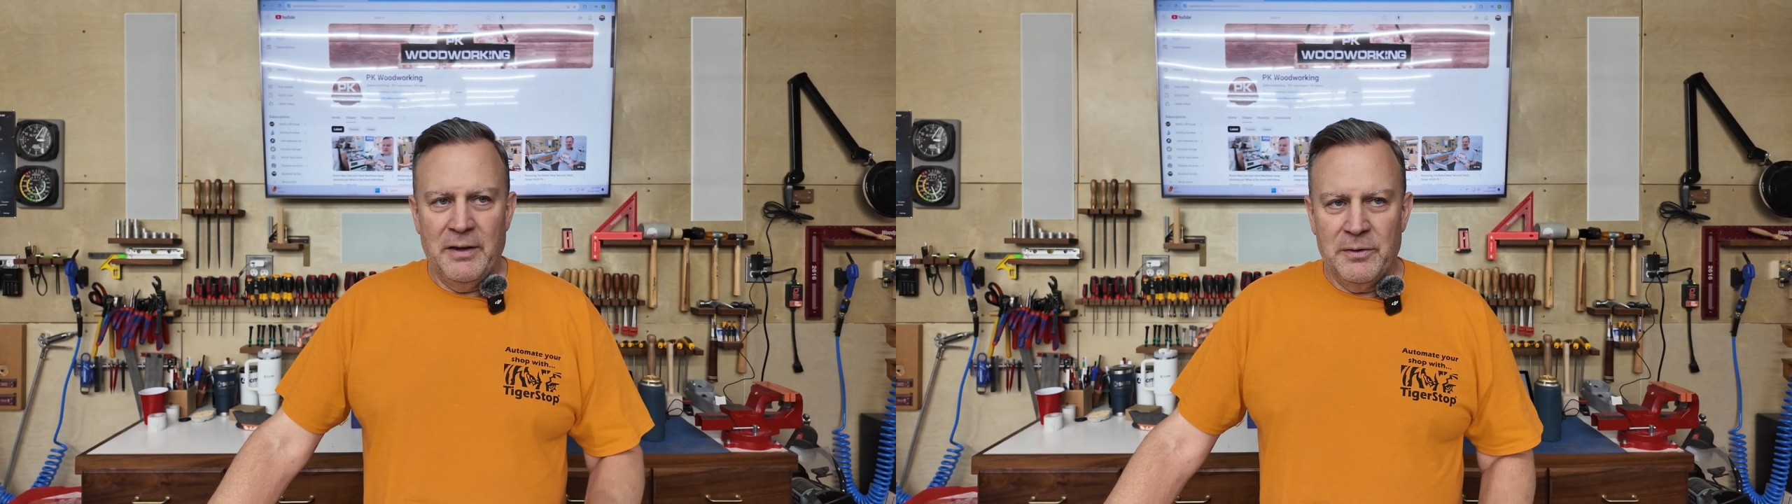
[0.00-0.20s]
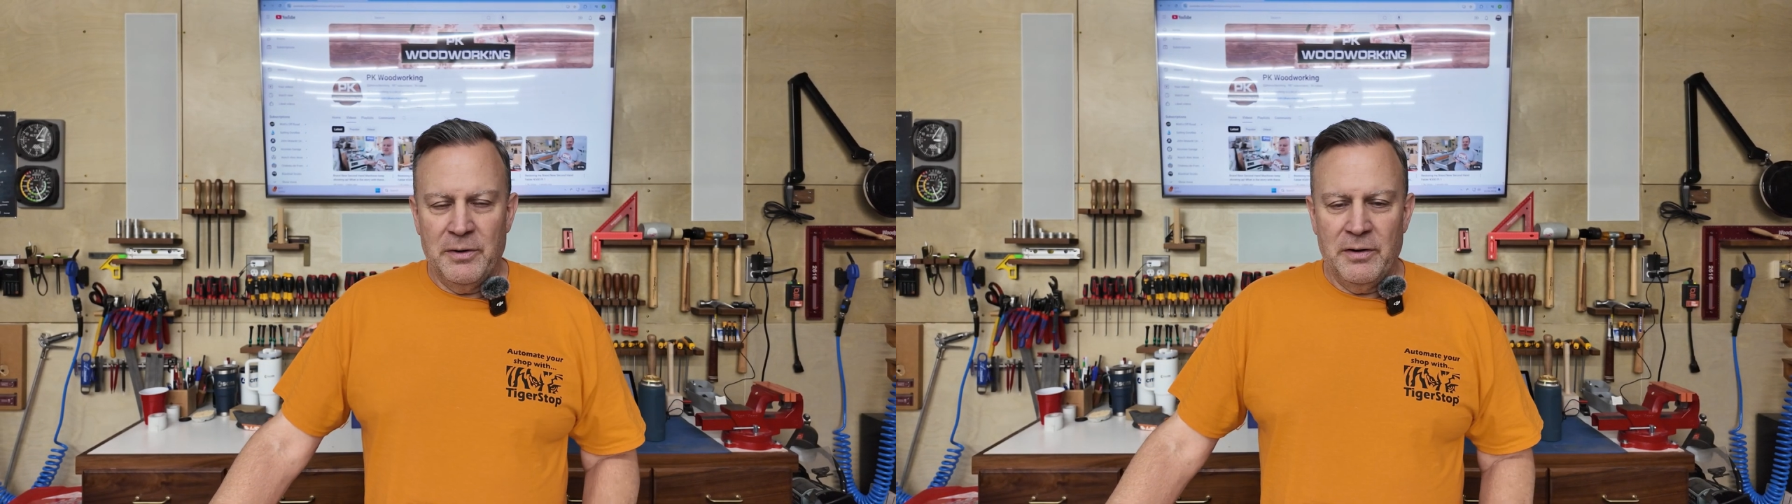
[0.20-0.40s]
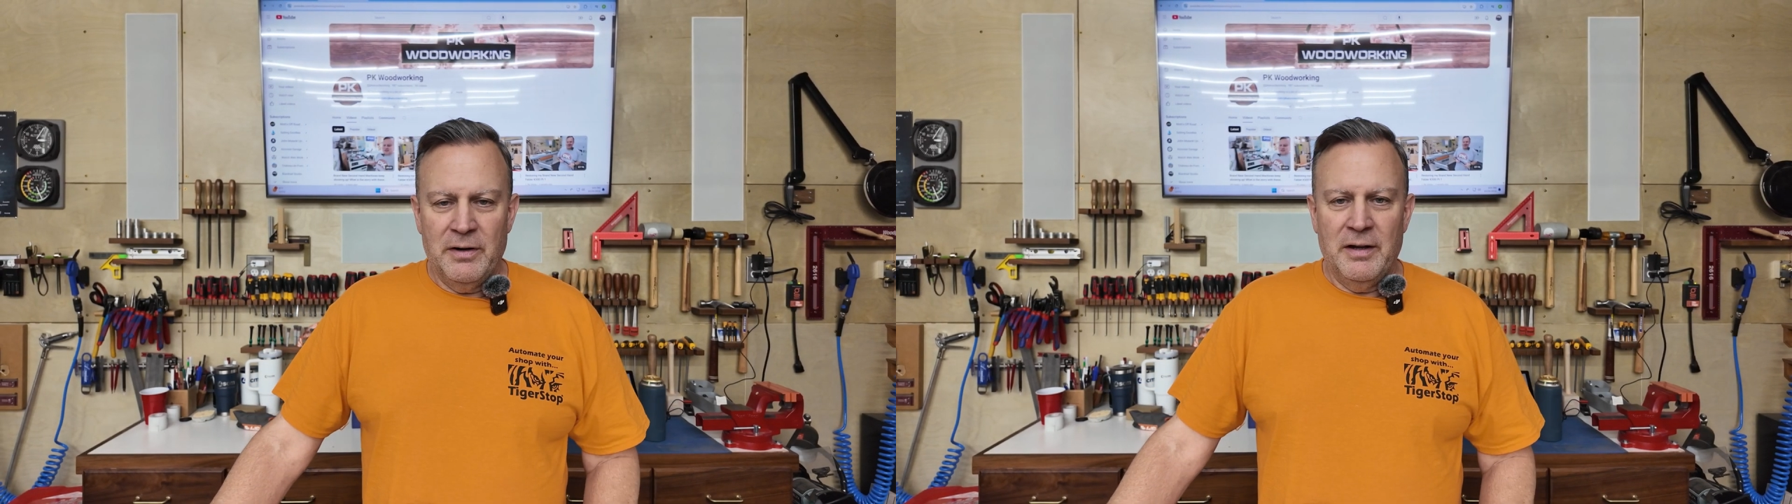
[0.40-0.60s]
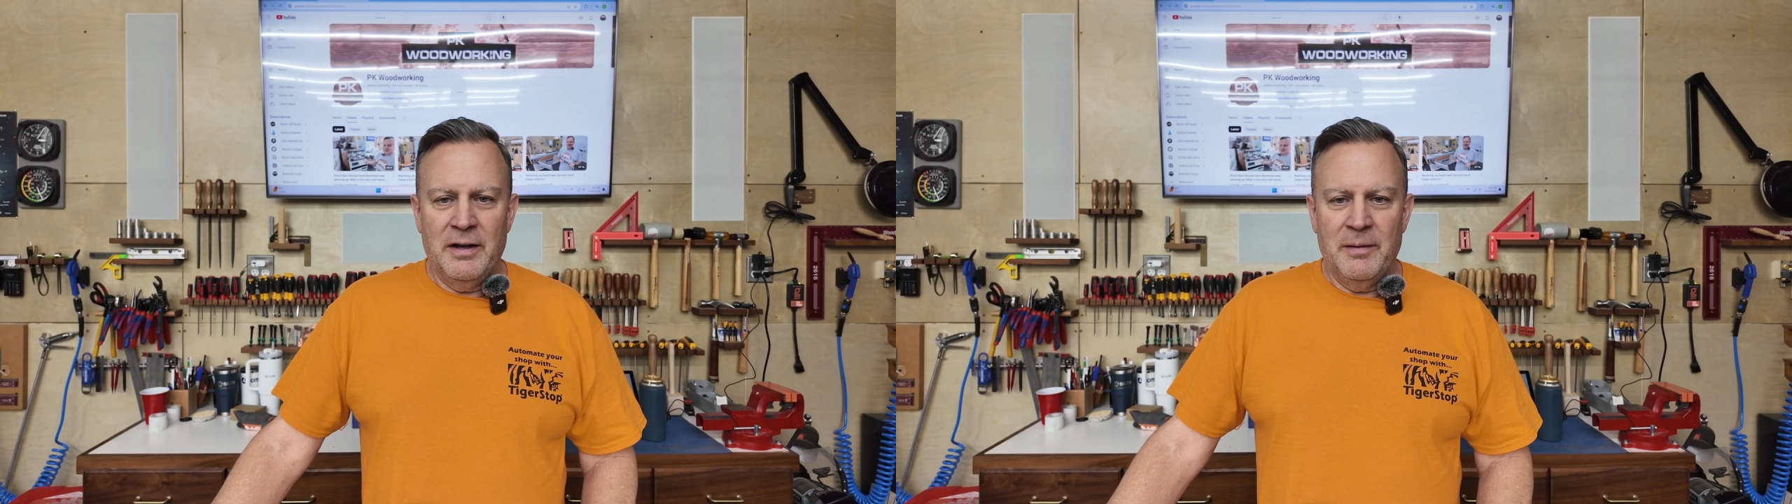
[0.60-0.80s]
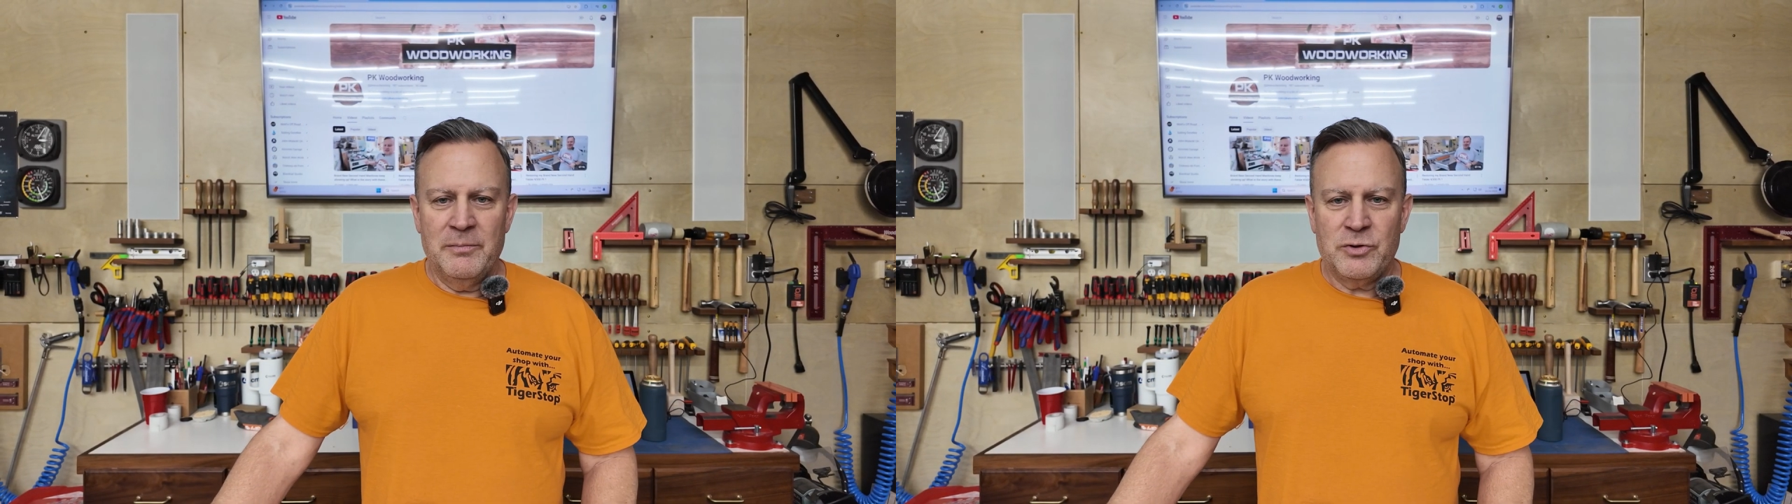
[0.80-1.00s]
other
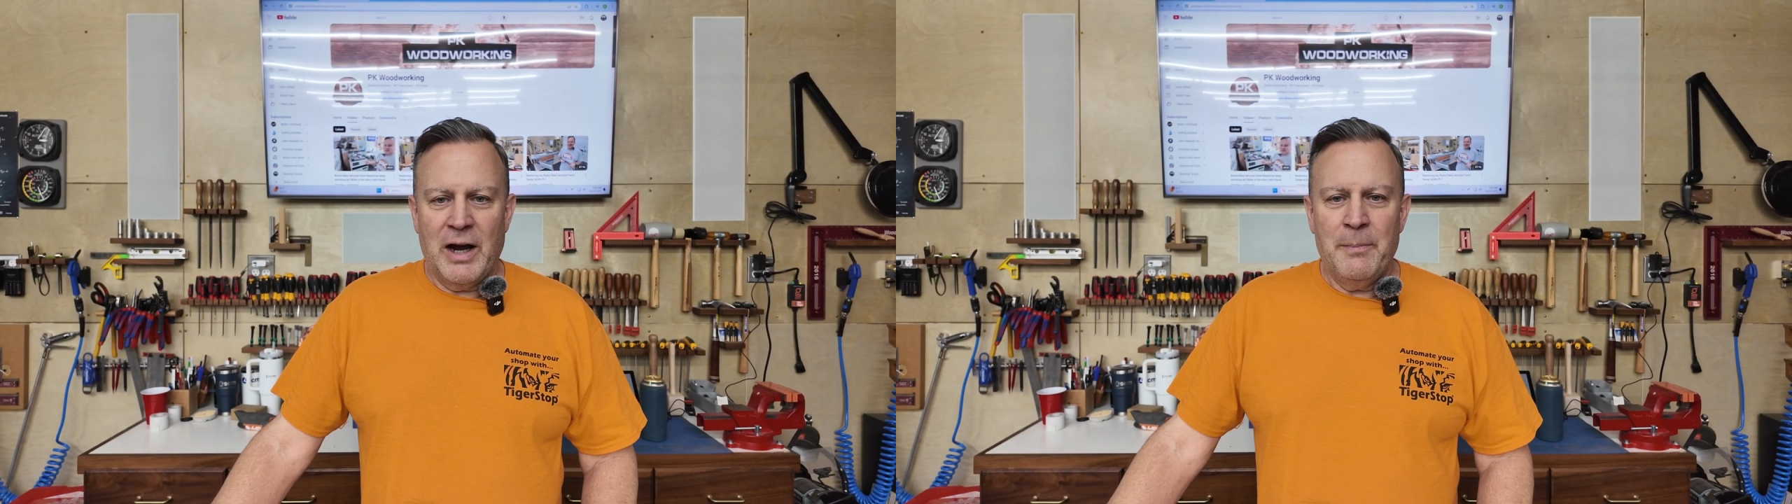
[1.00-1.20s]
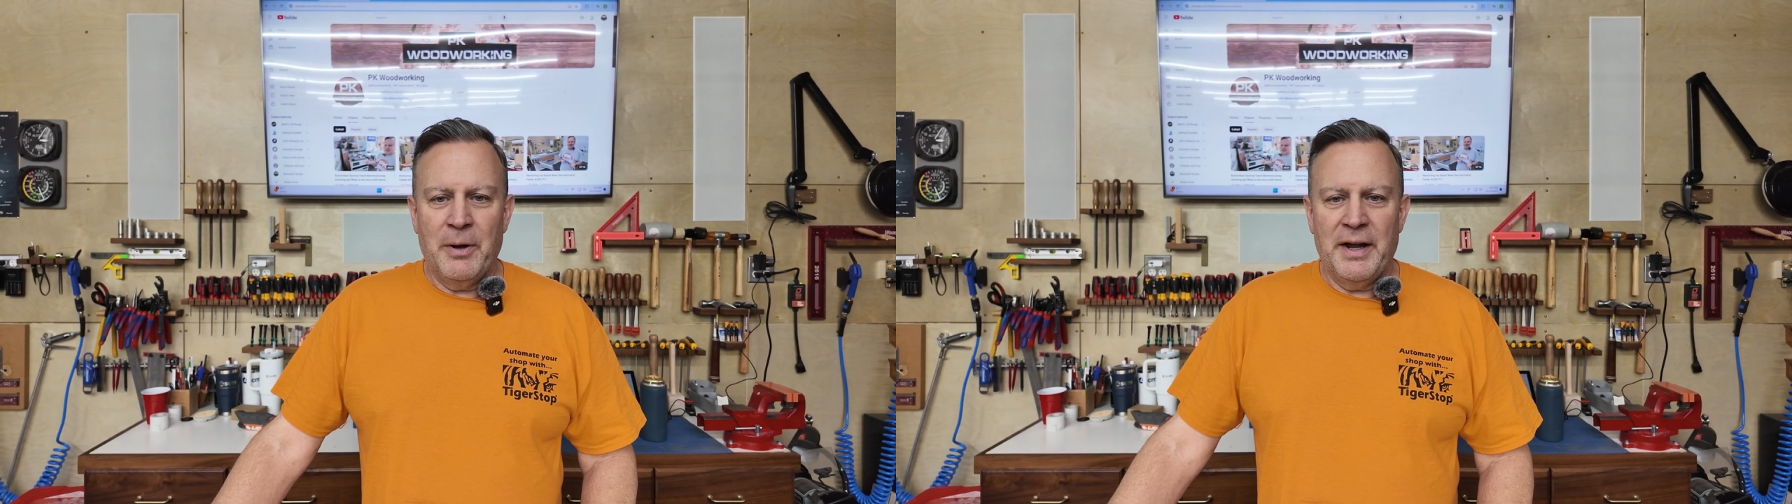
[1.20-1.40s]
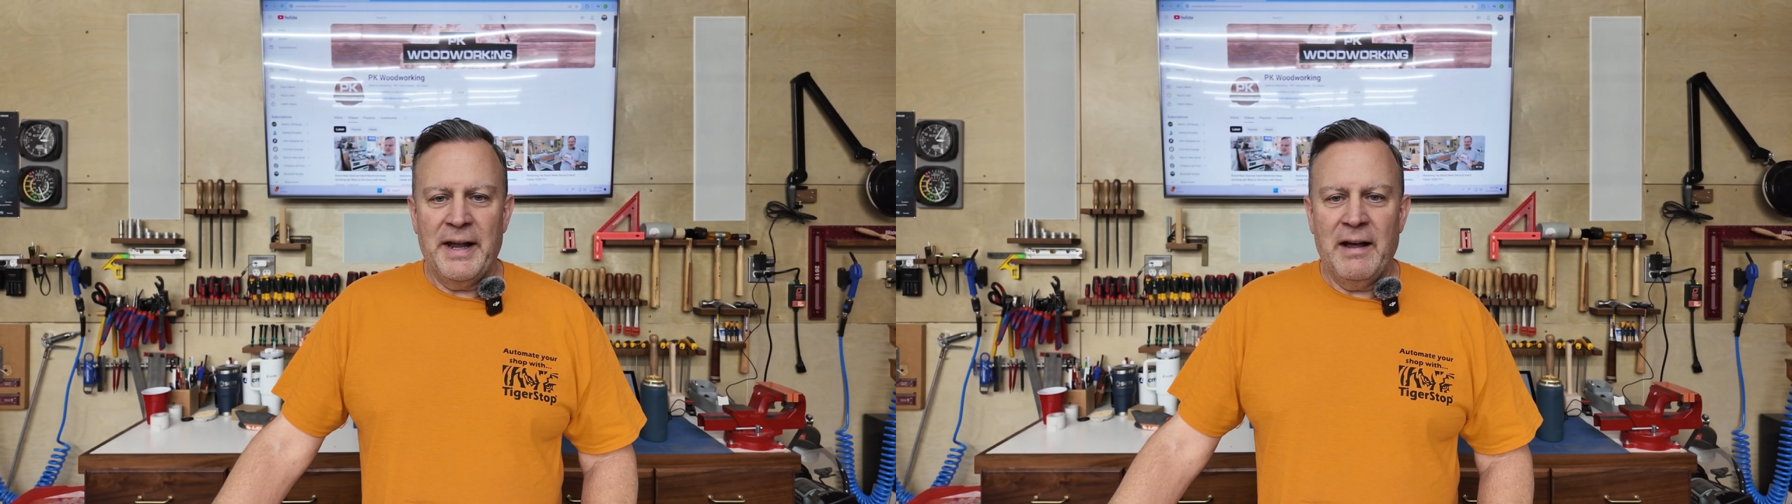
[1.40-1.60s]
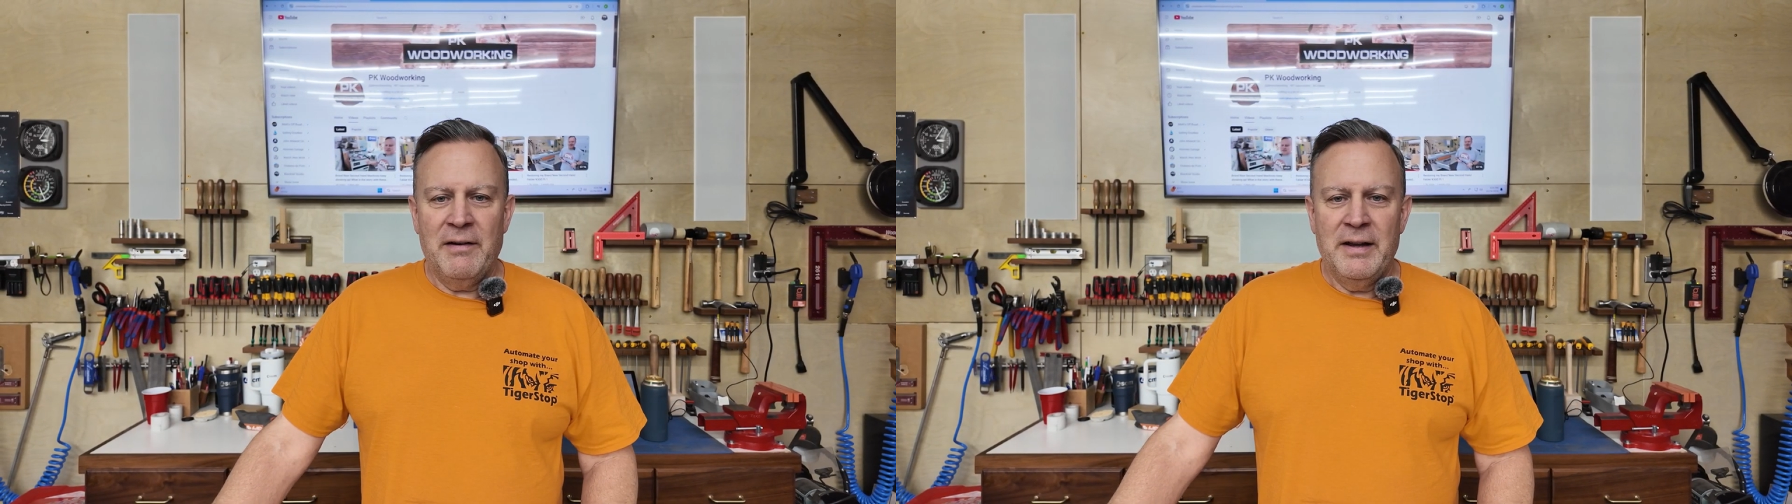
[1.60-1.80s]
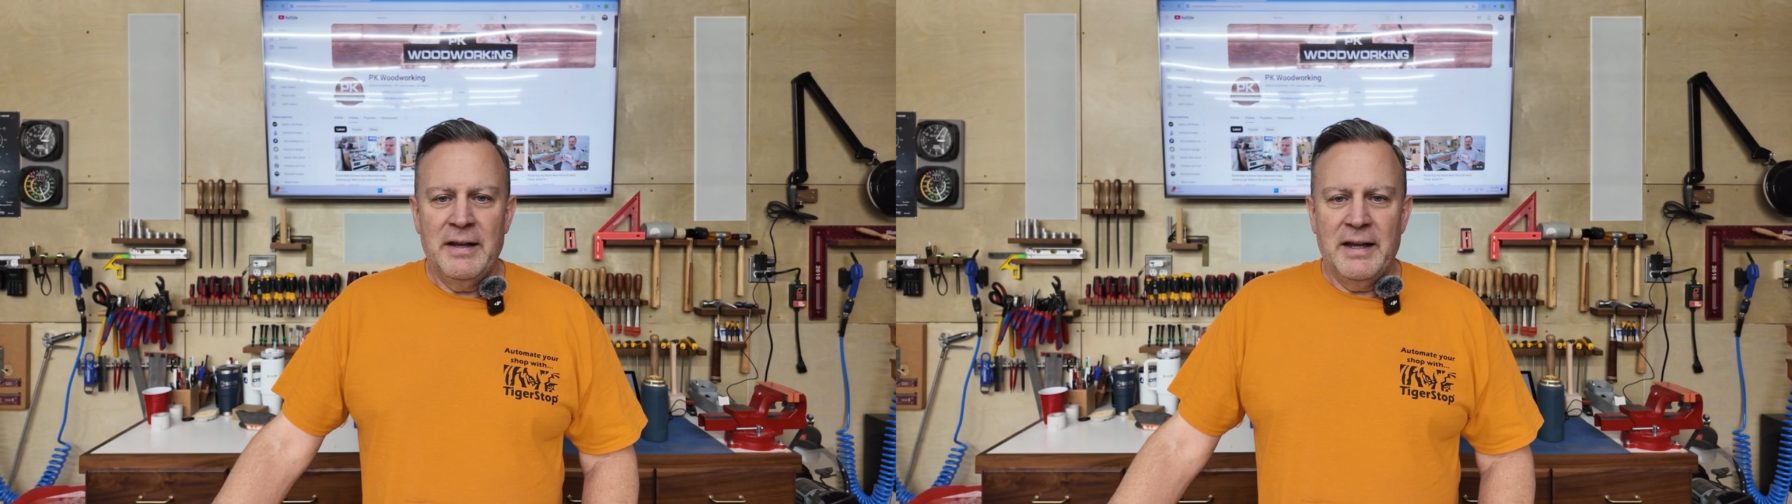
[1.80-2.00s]
tripod out,